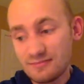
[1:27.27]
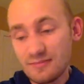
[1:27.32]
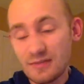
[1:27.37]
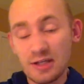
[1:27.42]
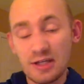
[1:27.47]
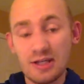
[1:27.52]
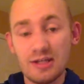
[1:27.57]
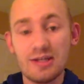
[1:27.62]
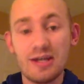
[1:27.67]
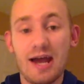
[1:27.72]

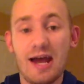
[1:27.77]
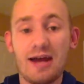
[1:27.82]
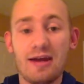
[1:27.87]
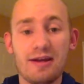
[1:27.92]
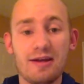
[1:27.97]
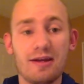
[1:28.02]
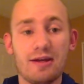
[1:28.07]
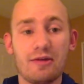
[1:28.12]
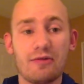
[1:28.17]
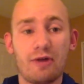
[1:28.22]
he's had
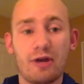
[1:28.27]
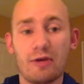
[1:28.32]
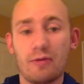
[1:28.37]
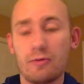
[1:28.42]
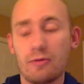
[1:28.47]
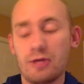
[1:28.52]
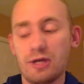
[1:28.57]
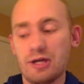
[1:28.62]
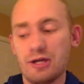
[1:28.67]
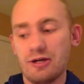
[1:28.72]
an
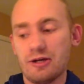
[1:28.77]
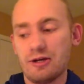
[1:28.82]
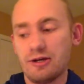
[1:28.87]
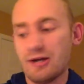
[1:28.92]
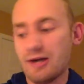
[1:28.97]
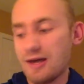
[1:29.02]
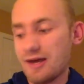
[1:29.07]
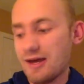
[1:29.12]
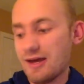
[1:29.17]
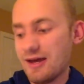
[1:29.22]
incredible
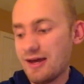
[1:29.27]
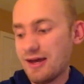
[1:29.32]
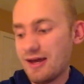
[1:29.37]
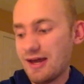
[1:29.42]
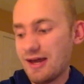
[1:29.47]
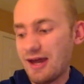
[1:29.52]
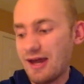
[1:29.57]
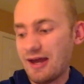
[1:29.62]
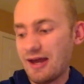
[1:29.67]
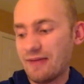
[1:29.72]
year,
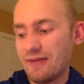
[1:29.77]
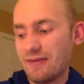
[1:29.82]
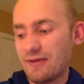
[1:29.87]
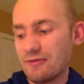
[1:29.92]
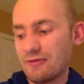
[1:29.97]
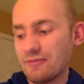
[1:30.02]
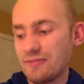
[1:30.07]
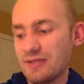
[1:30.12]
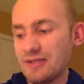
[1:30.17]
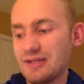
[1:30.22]
and that
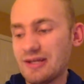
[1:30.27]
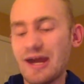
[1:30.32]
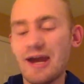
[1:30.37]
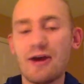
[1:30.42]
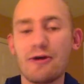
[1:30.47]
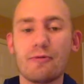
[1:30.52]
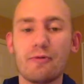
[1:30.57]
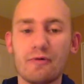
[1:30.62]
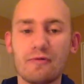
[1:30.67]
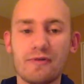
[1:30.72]
would be
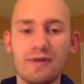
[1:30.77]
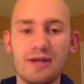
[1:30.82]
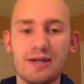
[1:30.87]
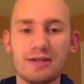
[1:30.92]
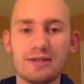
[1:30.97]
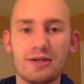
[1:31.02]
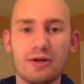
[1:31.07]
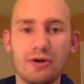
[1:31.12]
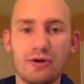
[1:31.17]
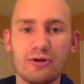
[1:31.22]
terrible if he
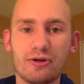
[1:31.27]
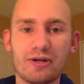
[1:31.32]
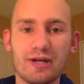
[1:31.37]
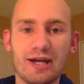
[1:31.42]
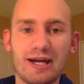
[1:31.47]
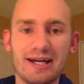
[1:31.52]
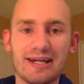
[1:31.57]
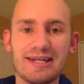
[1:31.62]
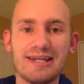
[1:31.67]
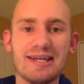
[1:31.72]
gets hurt
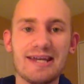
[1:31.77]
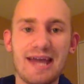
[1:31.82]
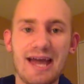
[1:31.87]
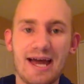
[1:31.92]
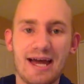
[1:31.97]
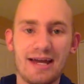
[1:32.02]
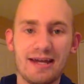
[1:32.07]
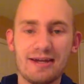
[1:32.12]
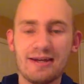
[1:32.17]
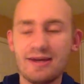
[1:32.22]

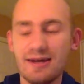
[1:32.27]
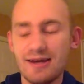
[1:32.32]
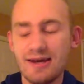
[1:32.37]
again.